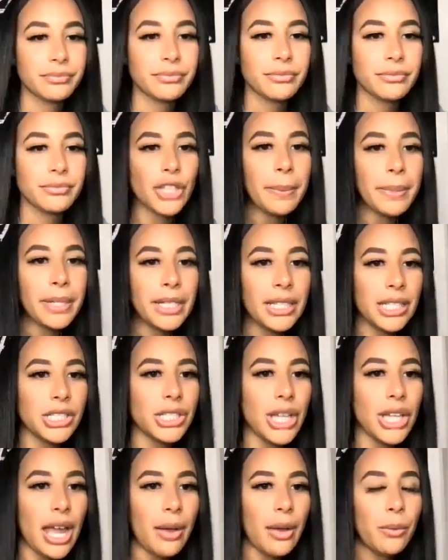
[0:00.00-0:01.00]
Drop it in the
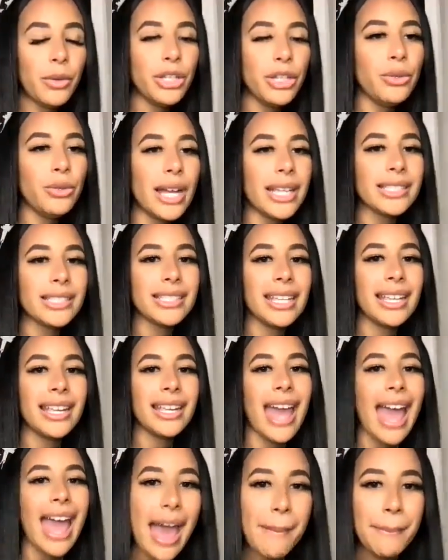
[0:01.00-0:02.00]
chat. What do you guys think
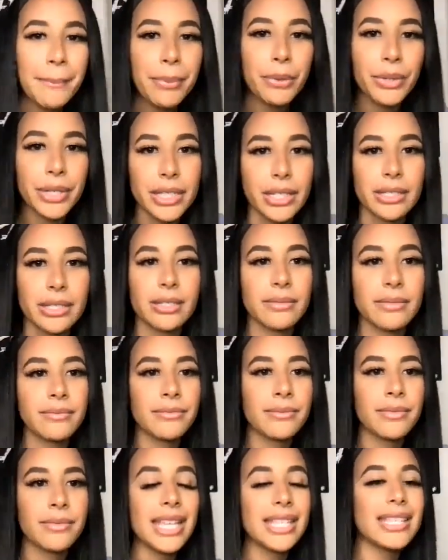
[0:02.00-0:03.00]
Apple is?
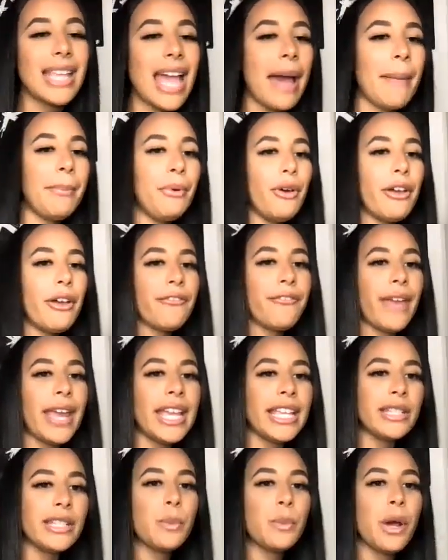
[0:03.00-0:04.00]
Is Apple a
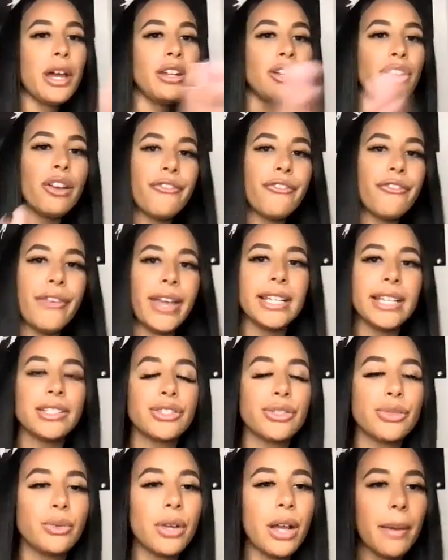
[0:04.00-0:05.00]
phase 1 or phase
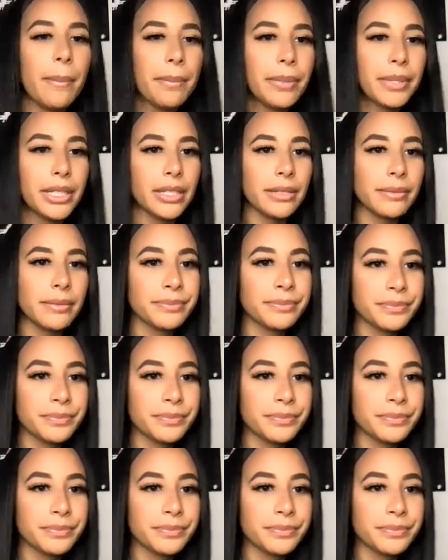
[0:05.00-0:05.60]
2 company?